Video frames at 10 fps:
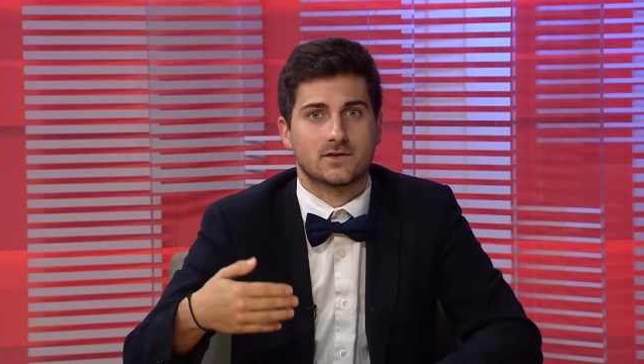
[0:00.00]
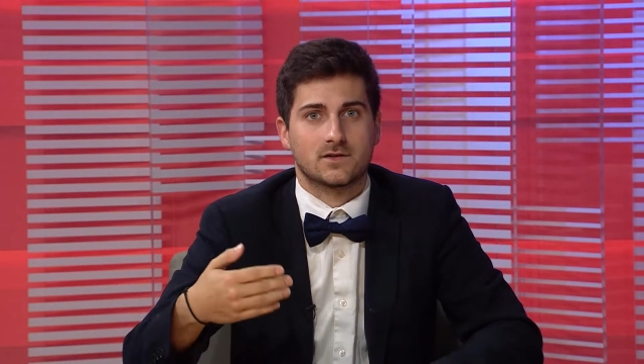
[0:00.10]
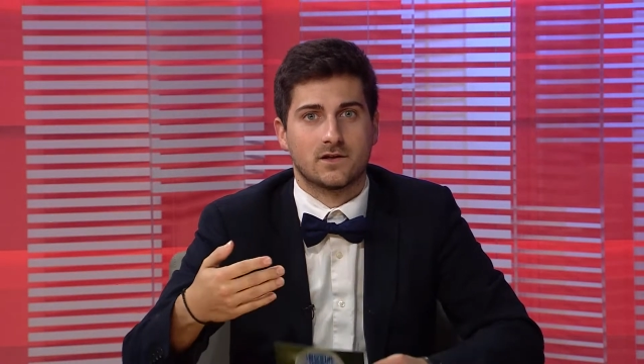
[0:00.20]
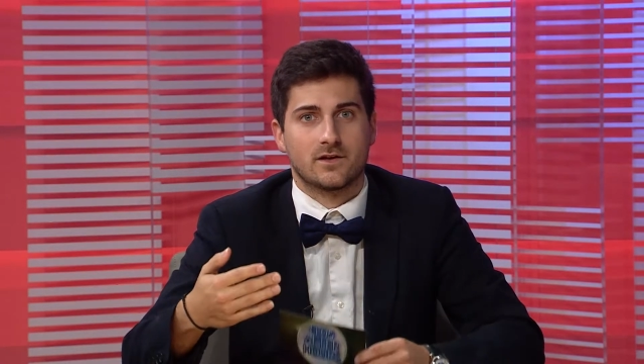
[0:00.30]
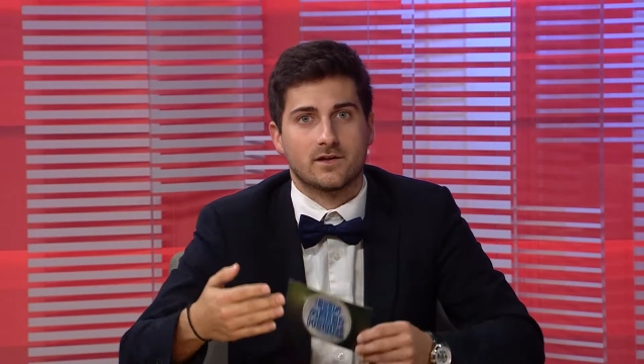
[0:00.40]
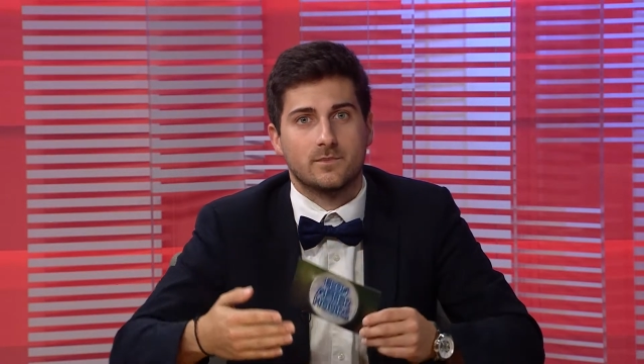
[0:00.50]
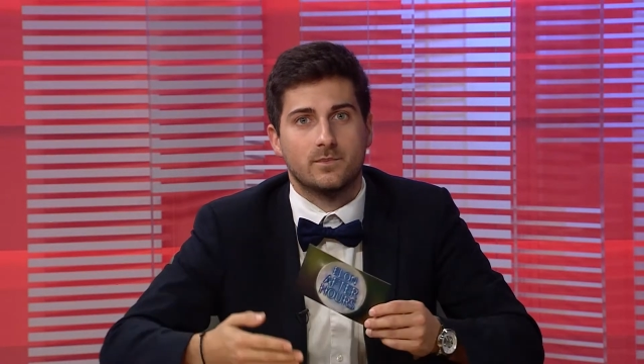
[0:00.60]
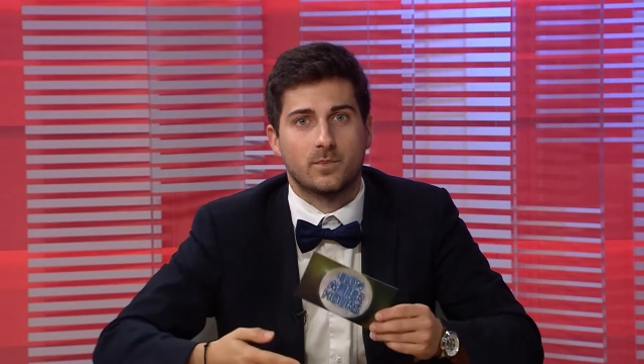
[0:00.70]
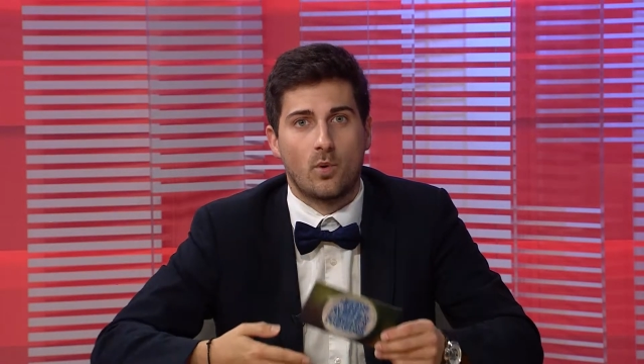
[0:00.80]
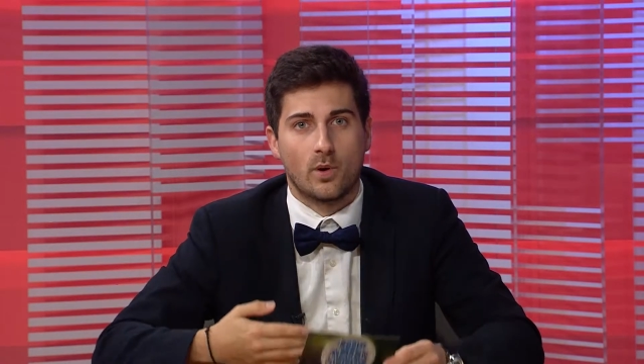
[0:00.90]
to the
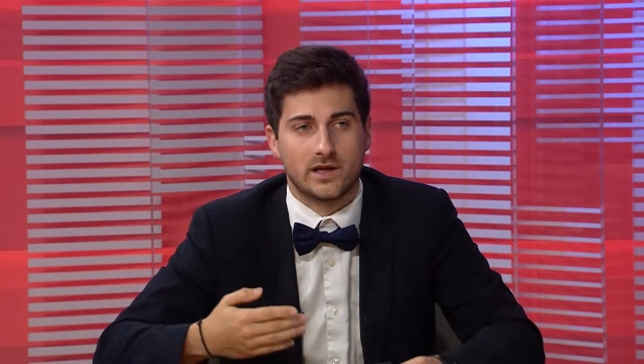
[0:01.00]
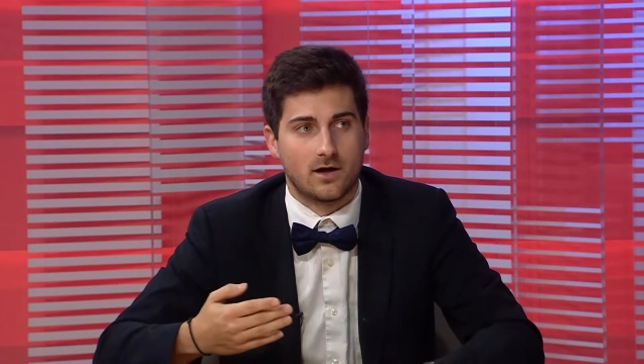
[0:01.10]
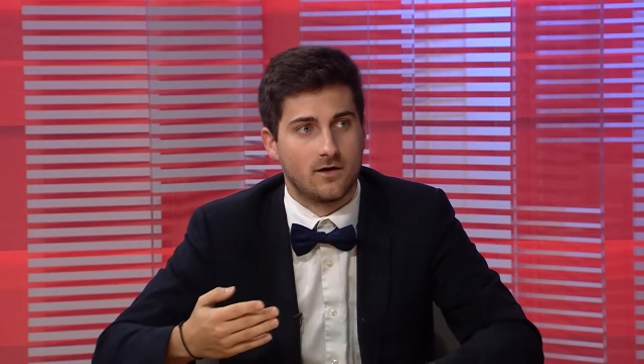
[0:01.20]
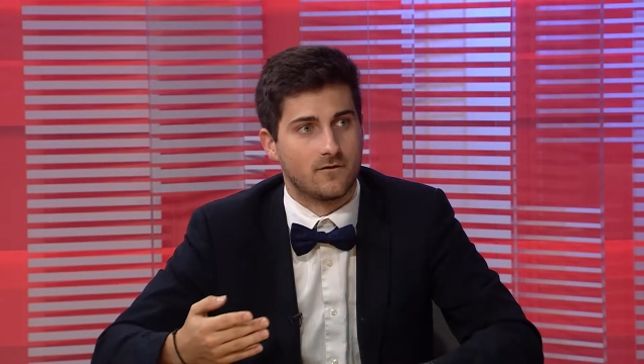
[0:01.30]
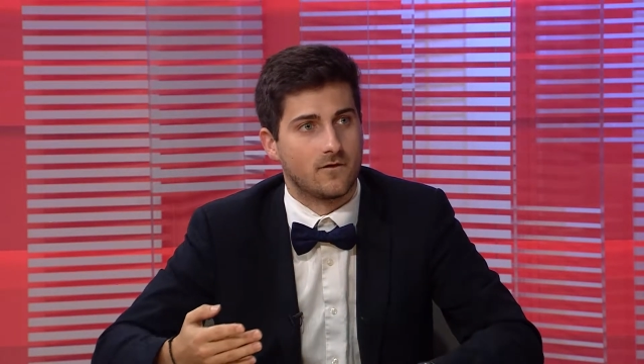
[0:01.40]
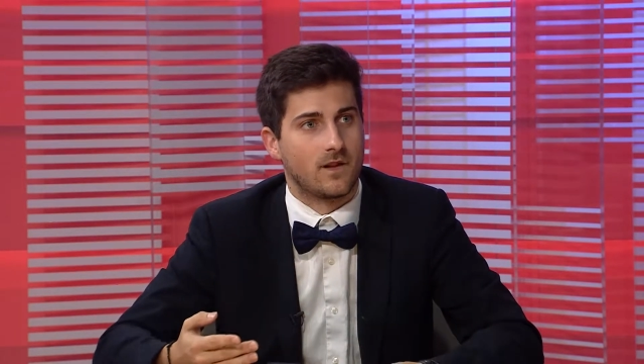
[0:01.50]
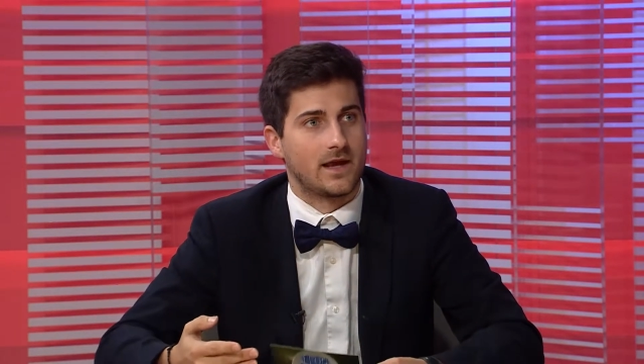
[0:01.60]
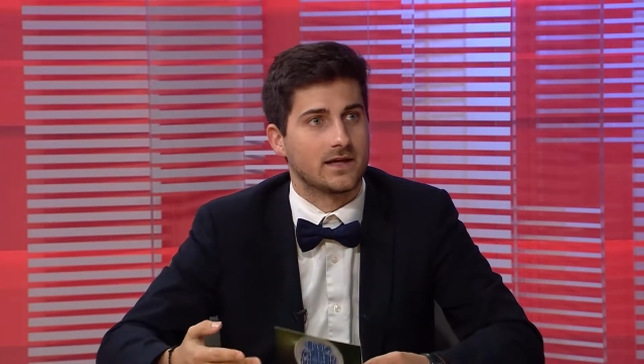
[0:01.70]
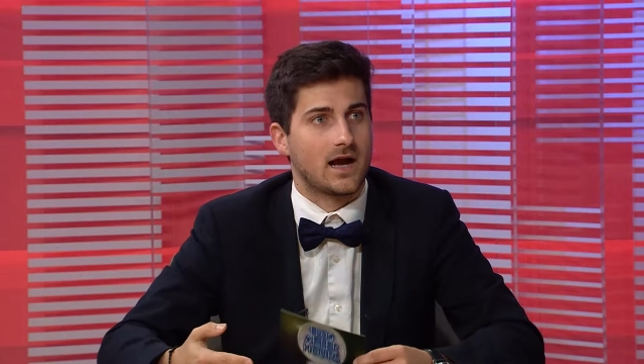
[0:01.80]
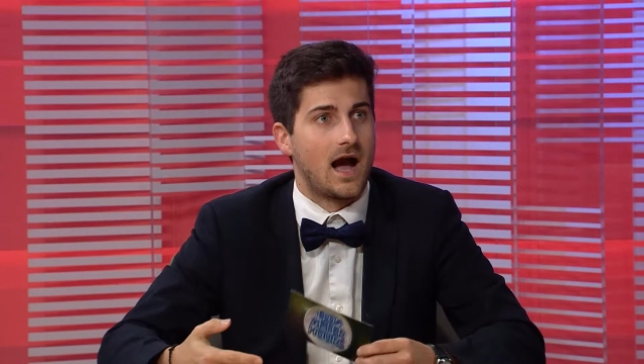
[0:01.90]
point of
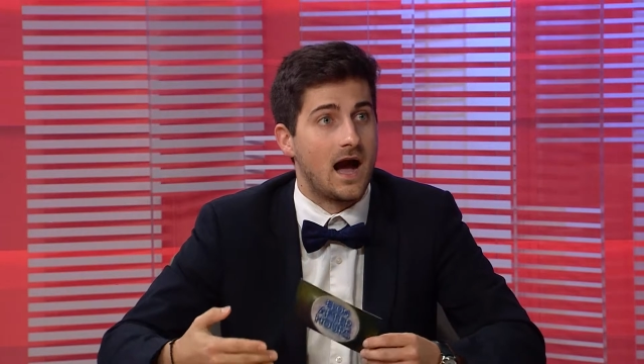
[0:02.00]
like